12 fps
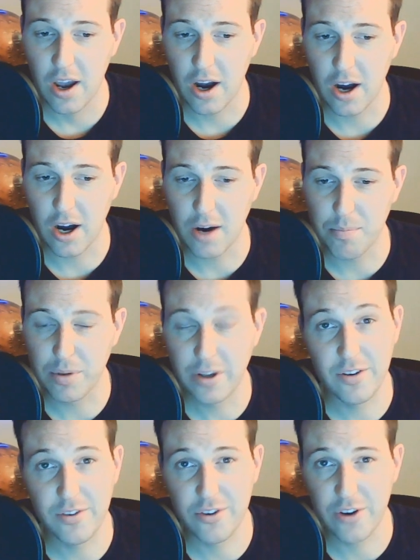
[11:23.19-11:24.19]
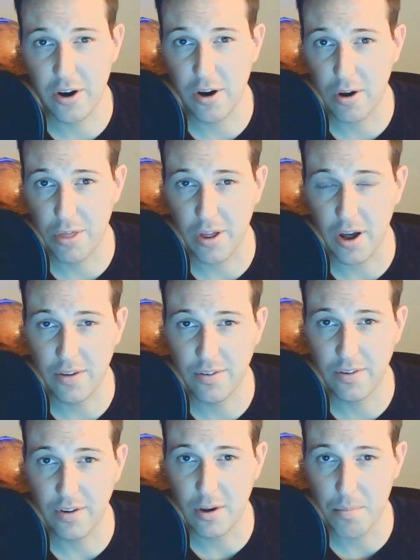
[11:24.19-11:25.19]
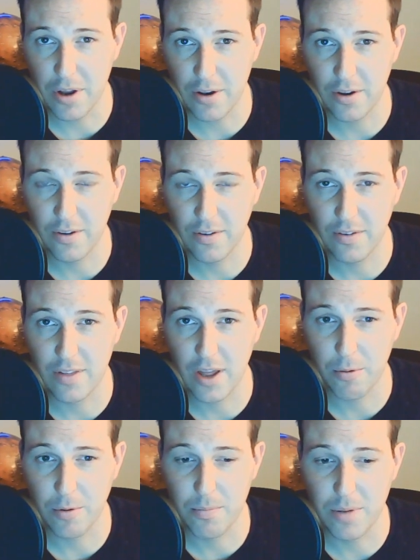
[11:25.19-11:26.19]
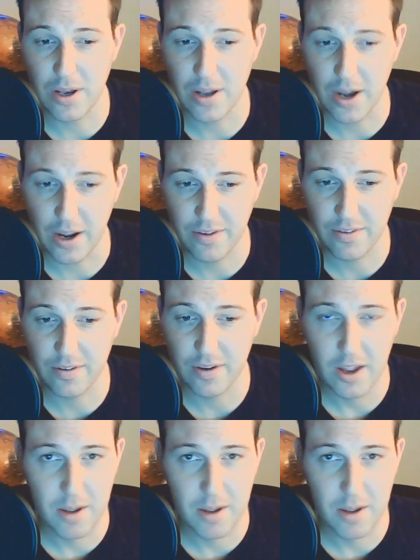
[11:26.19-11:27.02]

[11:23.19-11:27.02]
Uh, please share your thoughts and opinions. That would be nice.